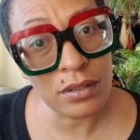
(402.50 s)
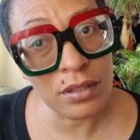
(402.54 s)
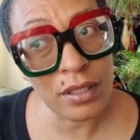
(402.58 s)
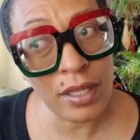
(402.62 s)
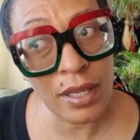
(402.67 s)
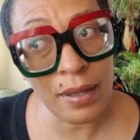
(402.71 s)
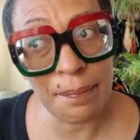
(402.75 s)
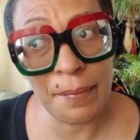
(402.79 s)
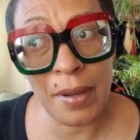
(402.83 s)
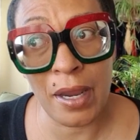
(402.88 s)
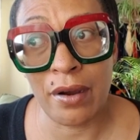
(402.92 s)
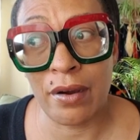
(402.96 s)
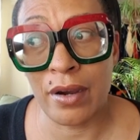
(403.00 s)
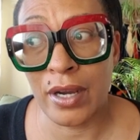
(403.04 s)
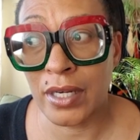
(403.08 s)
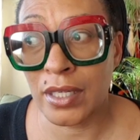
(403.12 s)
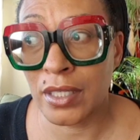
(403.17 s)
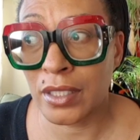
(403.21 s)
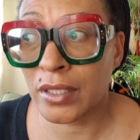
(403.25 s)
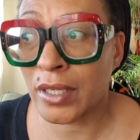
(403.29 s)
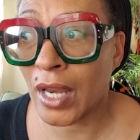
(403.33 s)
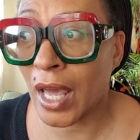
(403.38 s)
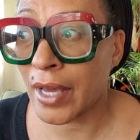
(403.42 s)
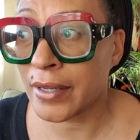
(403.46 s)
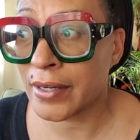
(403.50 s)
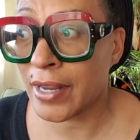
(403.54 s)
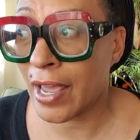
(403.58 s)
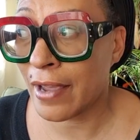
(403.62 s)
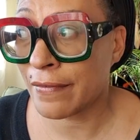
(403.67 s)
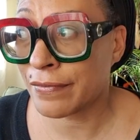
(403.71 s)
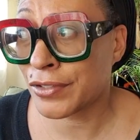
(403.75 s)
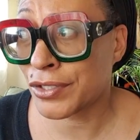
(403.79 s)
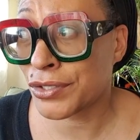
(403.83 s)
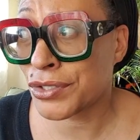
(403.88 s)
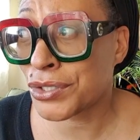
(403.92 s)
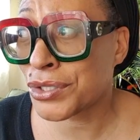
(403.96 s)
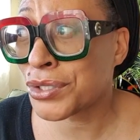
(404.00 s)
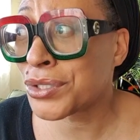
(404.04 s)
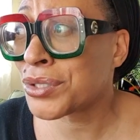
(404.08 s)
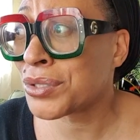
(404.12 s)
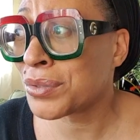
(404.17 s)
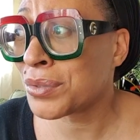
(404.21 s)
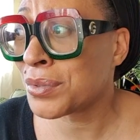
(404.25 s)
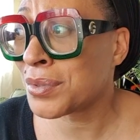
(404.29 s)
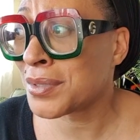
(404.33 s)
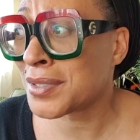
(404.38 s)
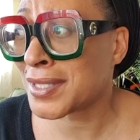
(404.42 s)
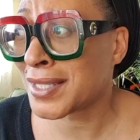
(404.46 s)
get married and not have to
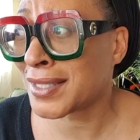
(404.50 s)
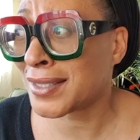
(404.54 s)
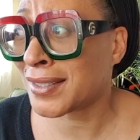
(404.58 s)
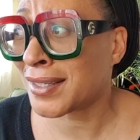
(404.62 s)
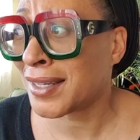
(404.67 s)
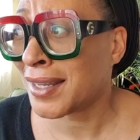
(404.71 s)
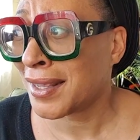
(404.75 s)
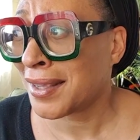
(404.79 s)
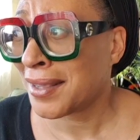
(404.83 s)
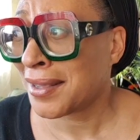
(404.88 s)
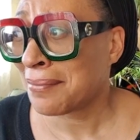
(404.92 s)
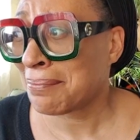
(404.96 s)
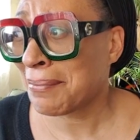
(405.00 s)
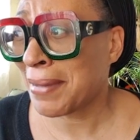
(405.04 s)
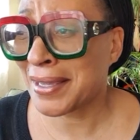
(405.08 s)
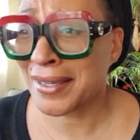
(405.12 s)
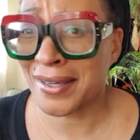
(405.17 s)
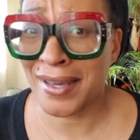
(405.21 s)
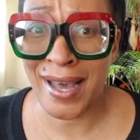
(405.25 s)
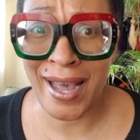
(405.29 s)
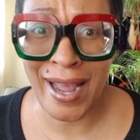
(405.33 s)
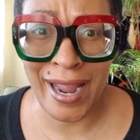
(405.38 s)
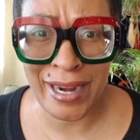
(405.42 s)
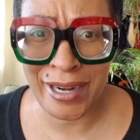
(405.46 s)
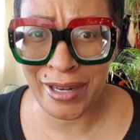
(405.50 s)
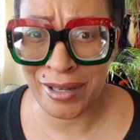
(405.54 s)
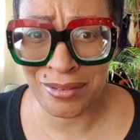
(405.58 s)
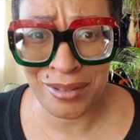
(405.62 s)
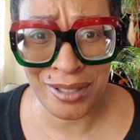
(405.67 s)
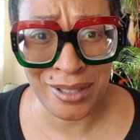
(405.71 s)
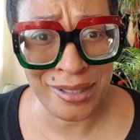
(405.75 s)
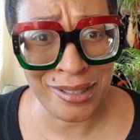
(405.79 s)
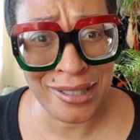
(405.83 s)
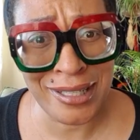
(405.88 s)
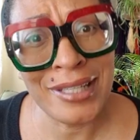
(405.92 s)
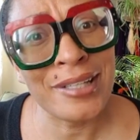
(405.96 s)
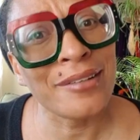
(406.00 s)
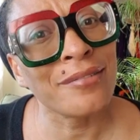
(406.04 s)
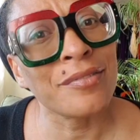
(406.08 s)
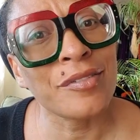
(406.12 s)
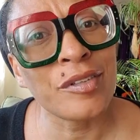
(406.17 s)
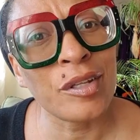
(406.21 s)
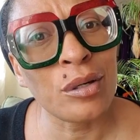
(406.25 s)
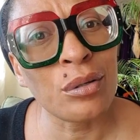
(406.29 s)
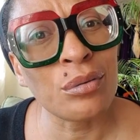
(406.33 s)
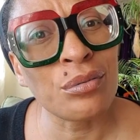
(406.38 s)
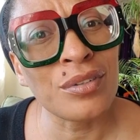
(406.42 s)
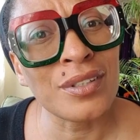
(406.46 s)
choose and make a hierarchy of
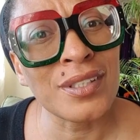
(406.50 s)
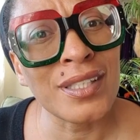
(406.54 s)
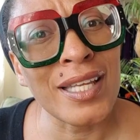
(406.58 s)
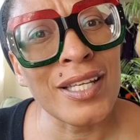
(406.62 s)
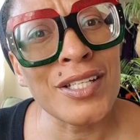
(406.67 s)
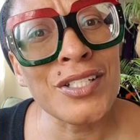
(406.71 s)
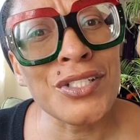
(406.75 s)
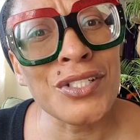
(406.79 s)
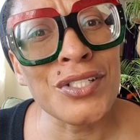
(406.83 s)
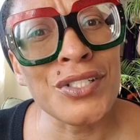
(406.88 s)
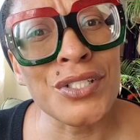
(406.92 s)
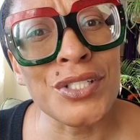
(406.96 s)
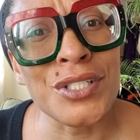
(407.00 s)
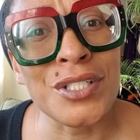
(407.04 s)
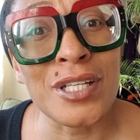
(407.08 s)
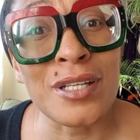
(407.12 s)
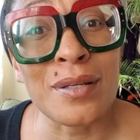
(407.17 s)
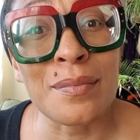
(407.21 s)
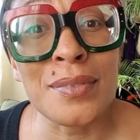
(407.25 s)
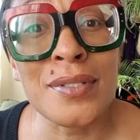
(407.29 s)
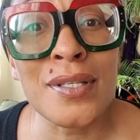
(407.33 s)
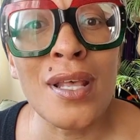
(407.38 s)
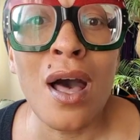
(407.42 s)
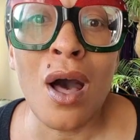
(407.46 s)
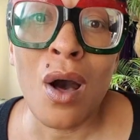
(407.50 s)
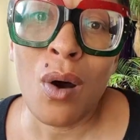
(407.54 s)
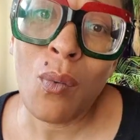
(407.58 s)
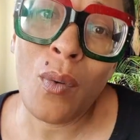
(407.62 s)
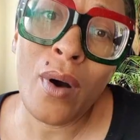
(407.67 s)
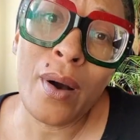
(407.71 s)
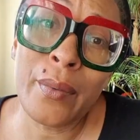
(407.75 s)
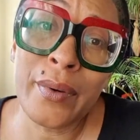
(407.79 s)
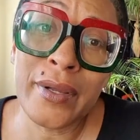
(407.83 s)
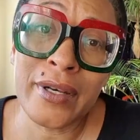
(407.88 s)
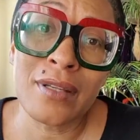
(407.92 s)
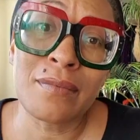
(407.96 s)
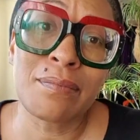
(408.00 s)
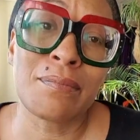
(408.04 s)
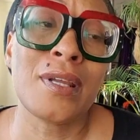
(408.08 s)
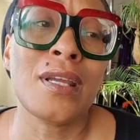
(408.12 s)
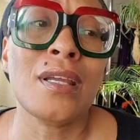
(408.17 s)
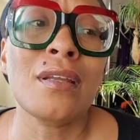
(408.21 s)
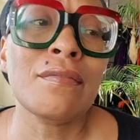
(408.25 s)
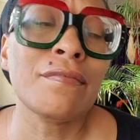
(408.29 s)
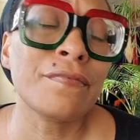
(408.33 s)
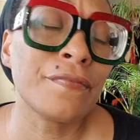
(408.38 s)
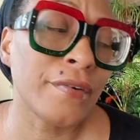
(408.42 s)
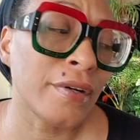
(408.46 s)
their relationships? What would it
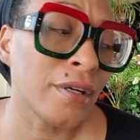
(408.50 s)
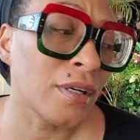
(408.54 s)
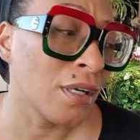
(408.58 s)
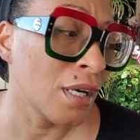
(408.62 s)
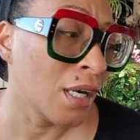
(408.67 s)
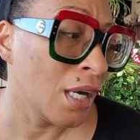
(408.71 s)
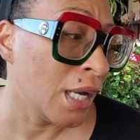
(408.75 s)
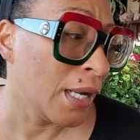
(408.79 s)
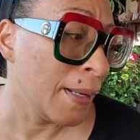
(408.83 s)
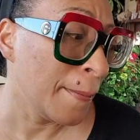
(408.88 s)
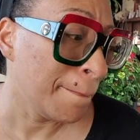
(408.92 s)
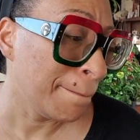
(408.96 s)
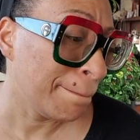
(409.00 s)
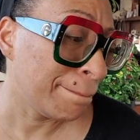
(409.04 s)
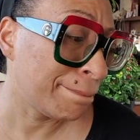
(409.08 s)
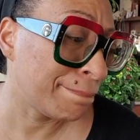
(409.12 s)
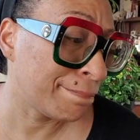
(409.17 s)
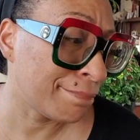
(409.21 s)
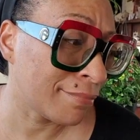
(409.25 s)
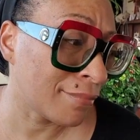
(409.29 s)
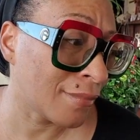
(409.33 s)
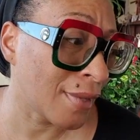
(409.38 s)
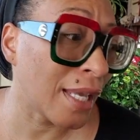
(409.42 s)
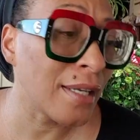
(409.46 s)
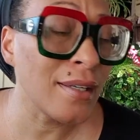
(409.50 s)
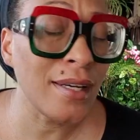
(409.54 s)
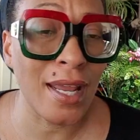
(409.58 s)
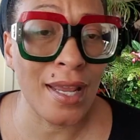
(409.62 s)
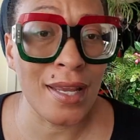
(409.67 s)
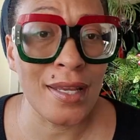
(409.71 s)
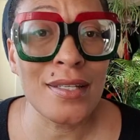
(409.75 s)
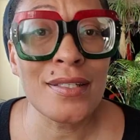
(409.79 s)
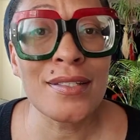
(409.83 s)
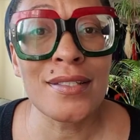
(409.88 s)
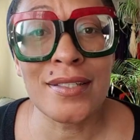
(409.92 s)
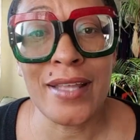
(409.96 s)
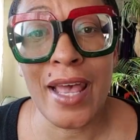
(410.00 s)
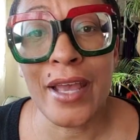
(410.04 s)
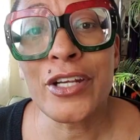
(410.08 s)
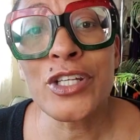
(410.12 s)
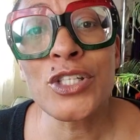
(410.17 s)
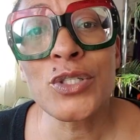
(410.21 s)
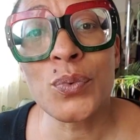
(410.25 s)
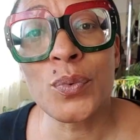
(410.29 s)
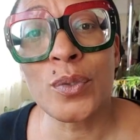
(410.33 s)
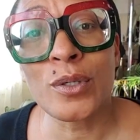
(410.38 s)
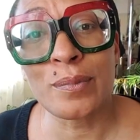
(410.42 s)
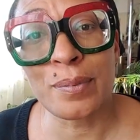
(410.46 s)
mean for an
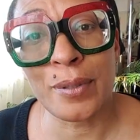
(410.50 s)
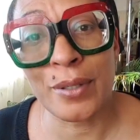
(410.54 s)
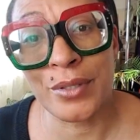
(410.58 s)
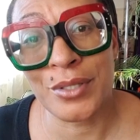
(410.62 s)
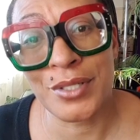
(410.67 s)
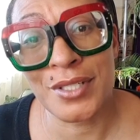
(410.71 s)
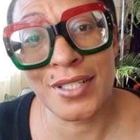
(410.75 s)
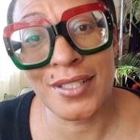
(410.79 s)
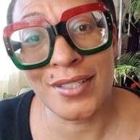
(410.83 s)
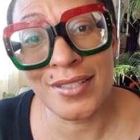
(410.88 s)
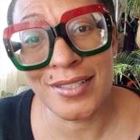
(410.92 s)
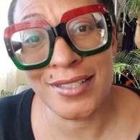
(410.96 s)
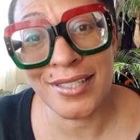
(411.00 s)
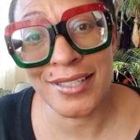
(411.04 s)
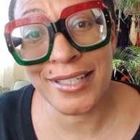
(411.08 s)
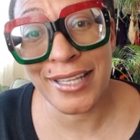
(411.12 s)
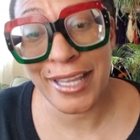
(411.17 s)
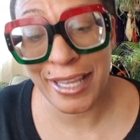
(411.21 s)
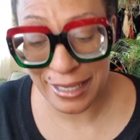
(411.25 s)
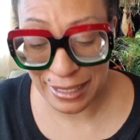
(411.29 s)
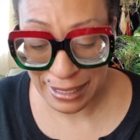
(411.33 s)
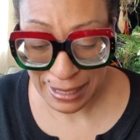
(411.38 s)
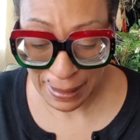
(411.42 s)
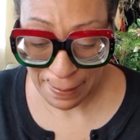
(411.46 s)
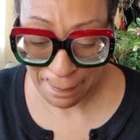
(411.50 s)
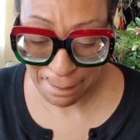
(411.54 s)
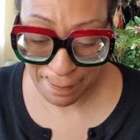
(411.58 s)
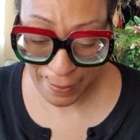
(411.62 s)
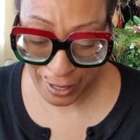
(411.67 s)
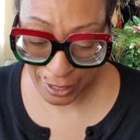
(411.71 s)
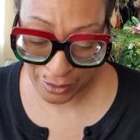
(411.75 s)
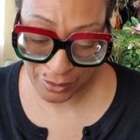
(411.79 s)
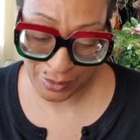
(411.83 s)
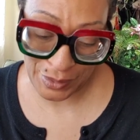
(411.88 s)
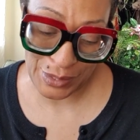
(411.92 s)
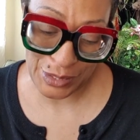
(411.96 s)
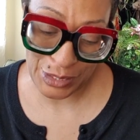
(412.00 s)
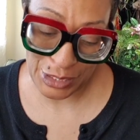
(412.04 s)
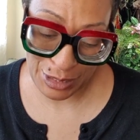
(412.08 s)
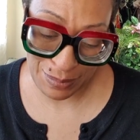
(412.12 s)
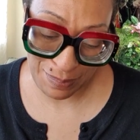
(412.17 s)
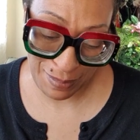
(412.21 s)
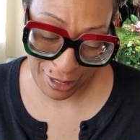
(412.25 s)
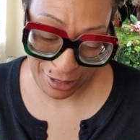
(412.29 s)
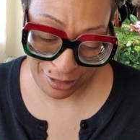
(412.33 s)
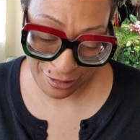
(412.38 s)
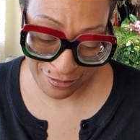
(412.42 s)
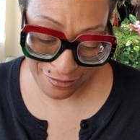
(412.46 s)
asexual person to get marriage
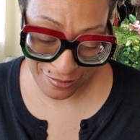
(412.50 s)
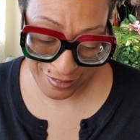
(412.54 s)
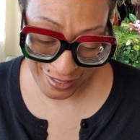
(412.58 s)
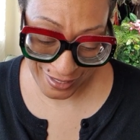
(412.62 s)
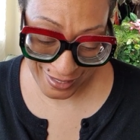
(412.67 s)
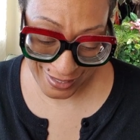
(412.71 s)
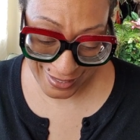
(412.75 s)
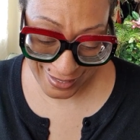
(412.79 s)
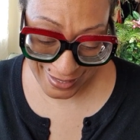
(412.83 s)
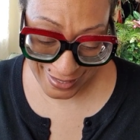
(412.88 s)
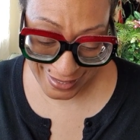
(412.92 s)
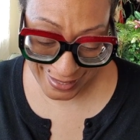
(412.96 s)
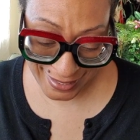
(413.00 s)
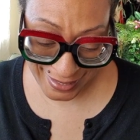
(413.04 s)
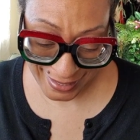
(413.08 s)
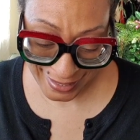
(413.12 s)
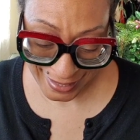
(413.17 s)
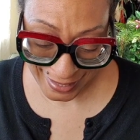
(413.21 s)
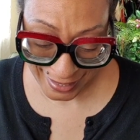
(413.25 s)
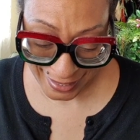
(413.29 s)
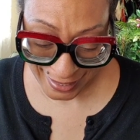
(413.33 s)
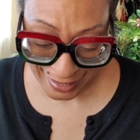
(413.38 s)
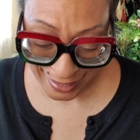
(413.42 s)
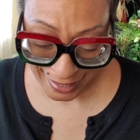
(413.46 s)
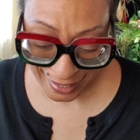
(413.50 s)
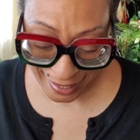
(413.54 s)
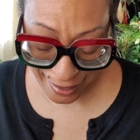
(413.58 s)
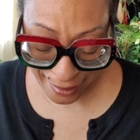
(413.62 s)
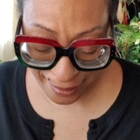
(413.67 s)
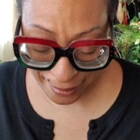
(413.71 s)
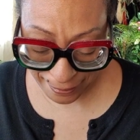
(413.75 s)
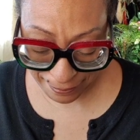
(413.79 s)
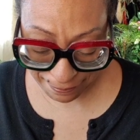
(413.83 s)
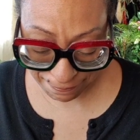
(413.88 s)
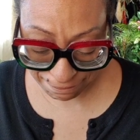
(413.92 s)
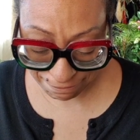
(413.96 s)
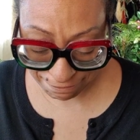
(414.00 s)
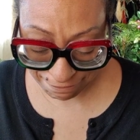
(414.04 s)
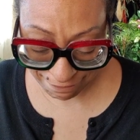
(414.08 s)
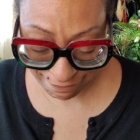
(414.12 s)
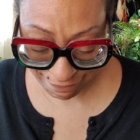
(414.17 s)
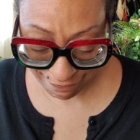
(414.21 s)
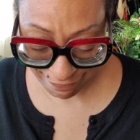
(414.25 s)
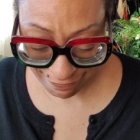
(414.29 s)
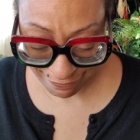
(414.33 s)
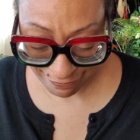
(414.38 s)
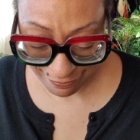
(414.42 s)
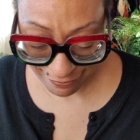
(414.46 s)
benefits?
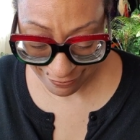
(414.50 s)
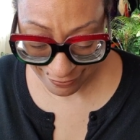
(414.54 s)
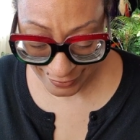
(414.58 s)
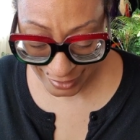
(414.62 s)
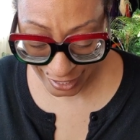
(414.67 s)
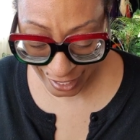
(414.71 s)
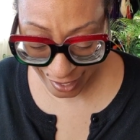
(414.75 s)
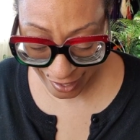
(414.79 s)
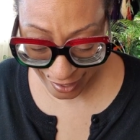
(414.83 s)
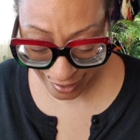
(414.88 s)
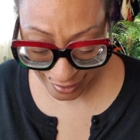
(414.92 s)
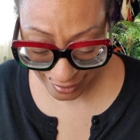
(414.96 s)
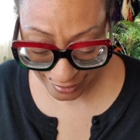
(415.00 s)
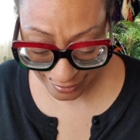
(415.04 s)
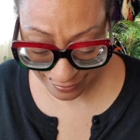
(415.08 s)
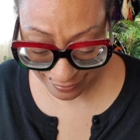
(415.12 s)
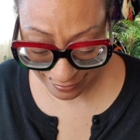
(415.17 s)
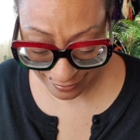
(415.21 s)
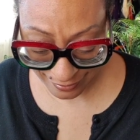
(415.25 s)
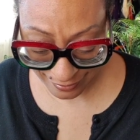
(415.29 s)
Yeah.